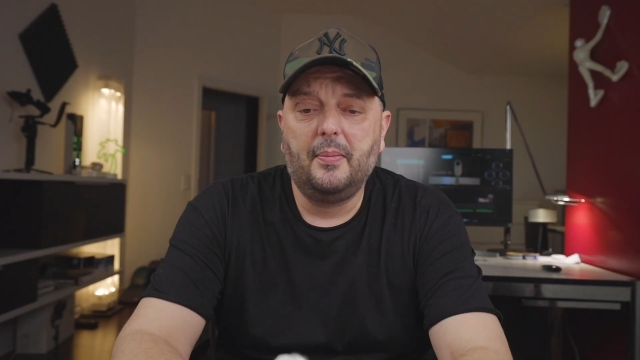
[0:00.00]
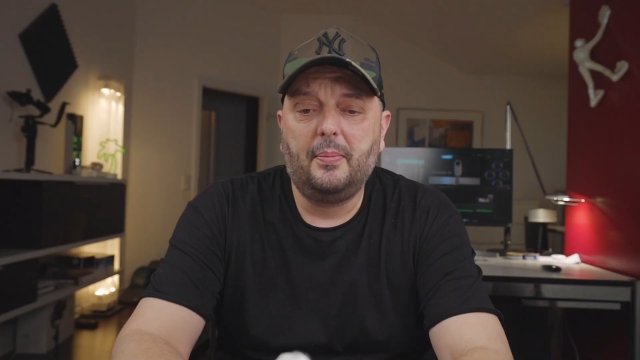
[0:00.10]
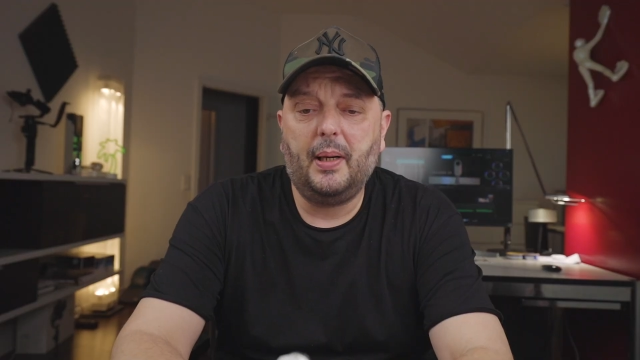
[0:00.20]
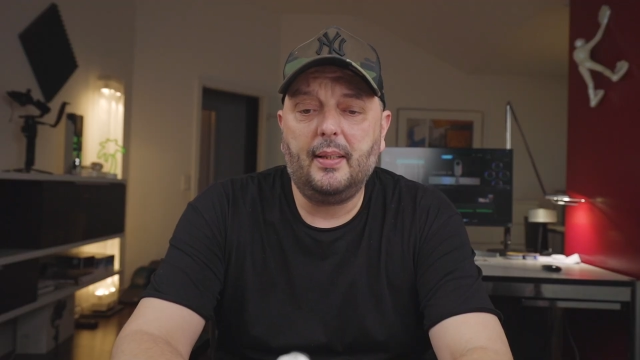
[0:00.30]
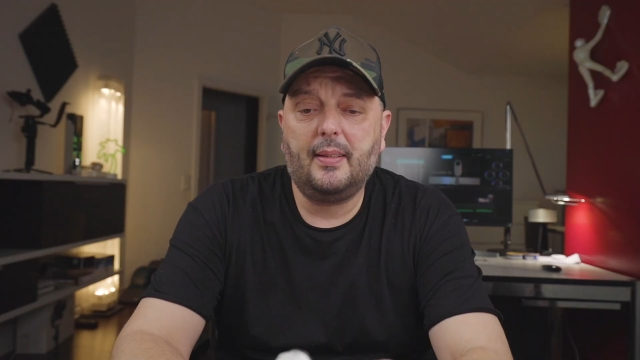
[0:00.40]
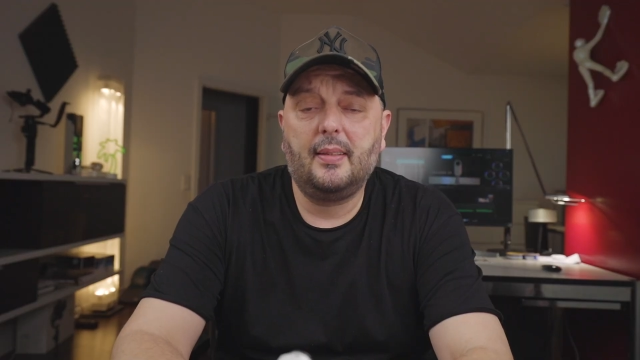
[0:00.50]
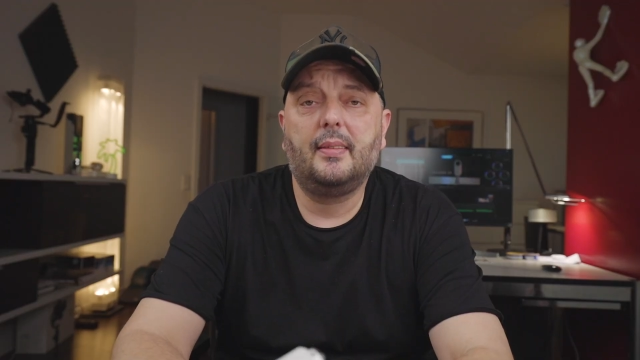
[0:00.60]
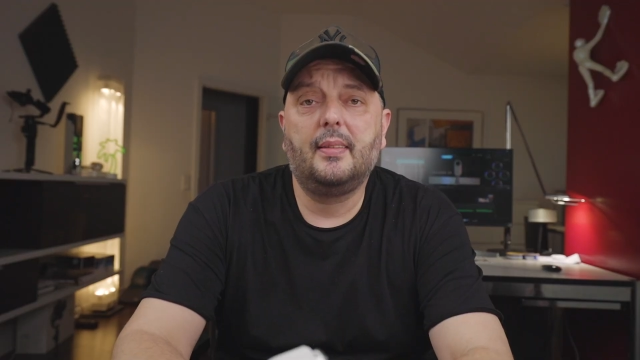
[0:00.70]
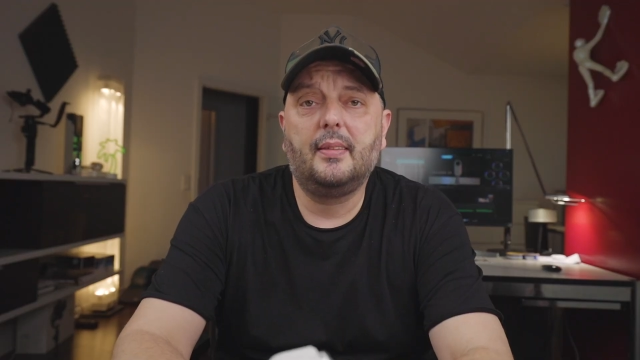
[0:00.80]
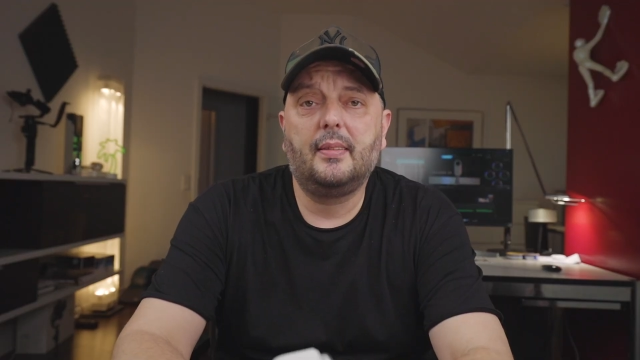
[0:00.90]
But
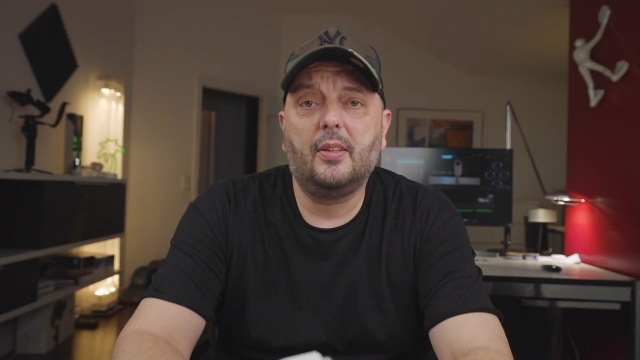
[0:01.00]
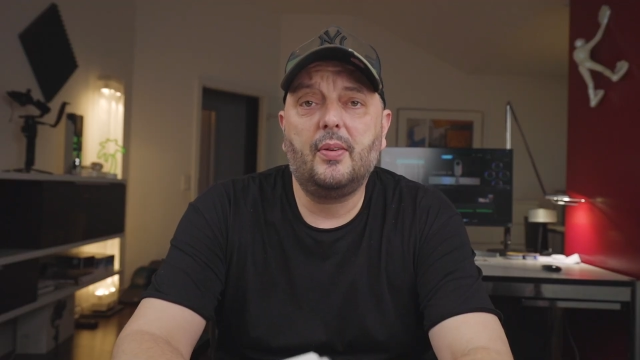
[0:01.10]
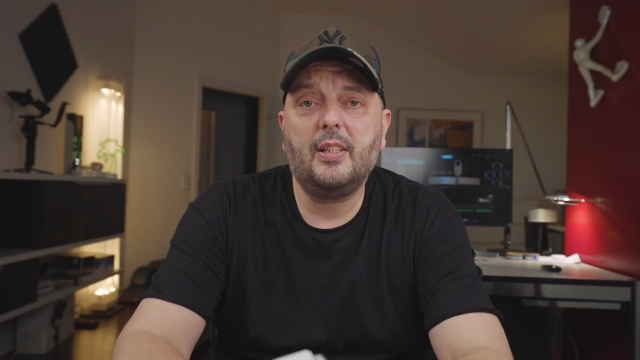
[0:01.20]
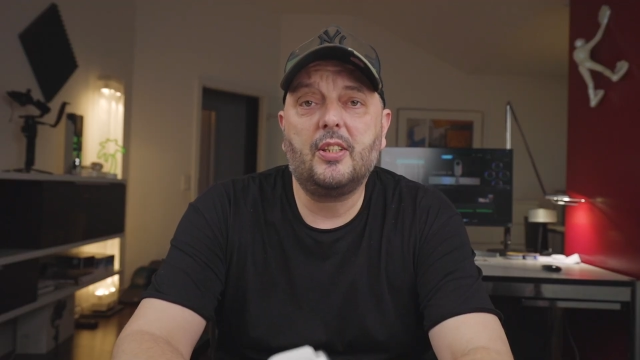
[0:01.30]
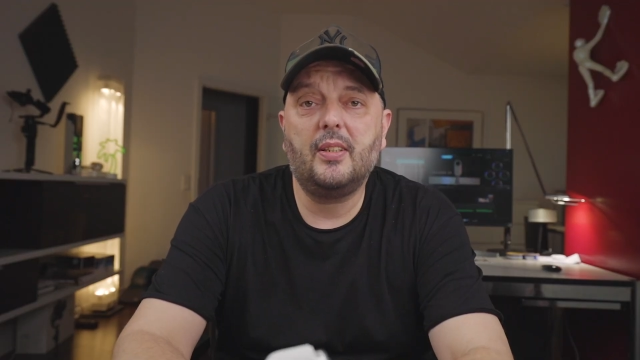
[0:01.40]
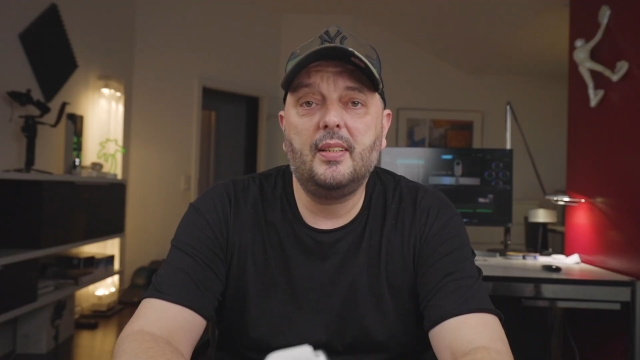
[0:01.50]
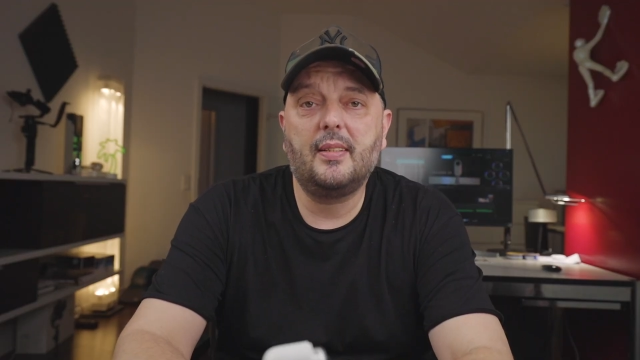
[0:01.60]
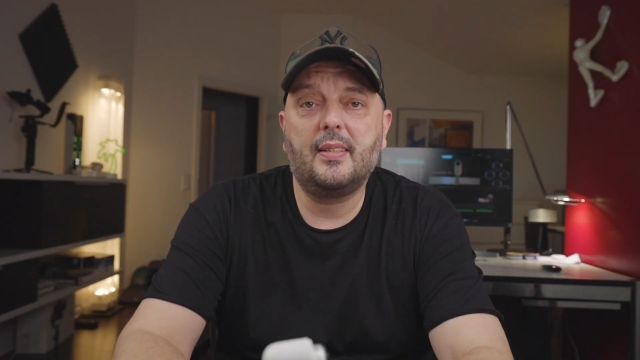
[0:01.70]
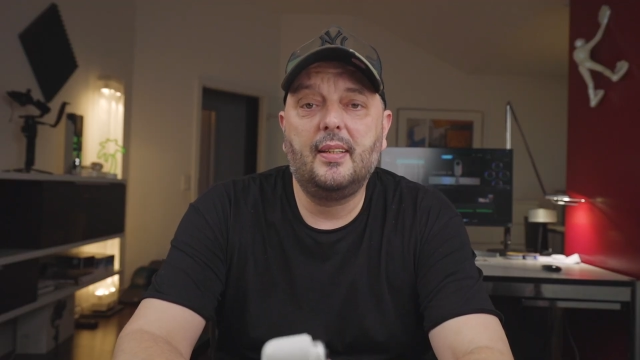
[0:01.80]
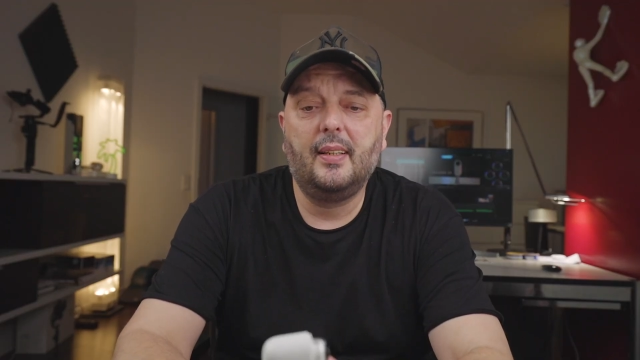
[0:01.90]
the question
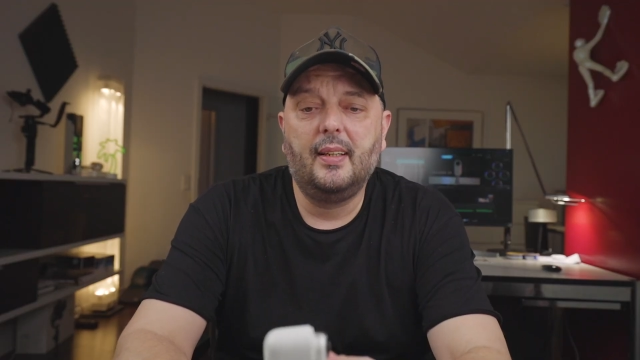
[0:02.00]
is,